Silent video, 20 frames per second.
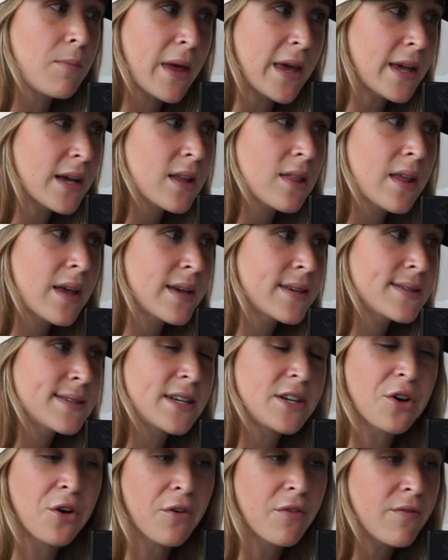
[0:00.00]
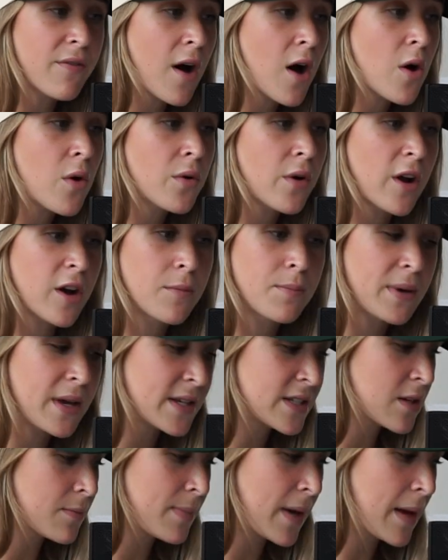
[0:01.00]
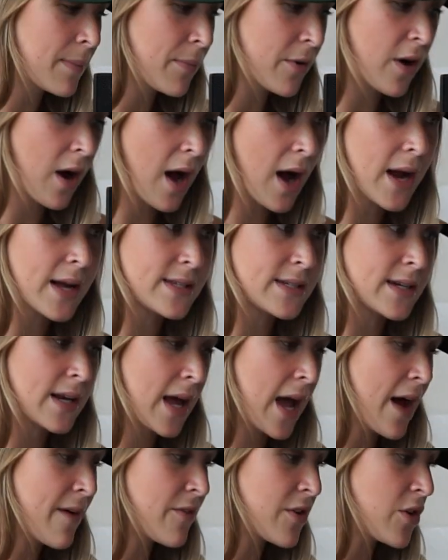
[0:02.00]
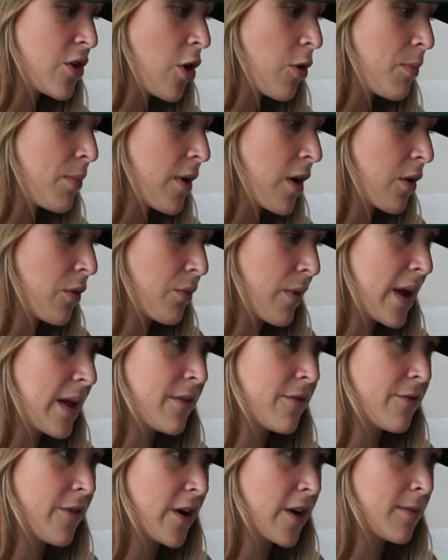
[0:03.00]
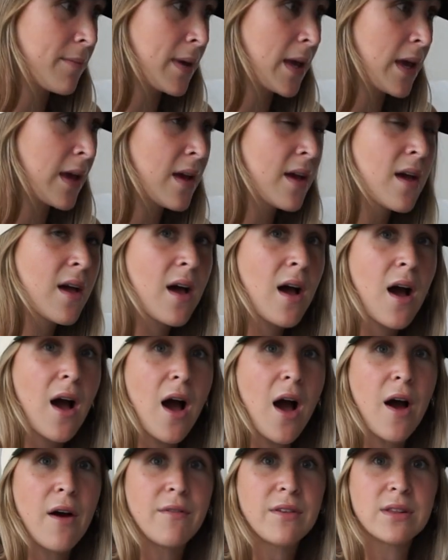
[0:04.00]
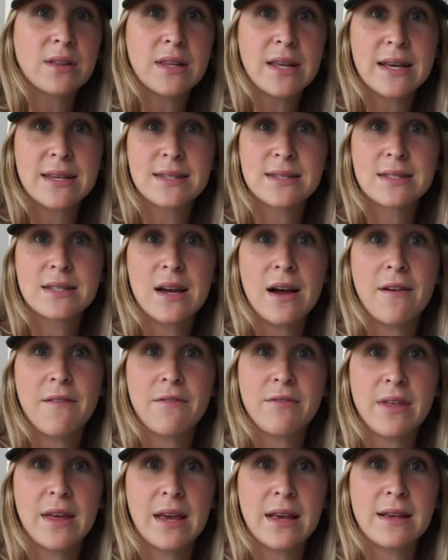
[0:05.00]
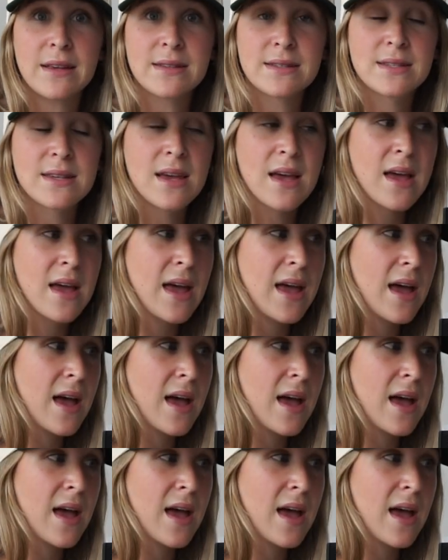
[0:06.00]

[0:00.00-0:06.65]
make a list in your phone, on a piece of paper. I did. I have a notebook right in front of me of a list of things.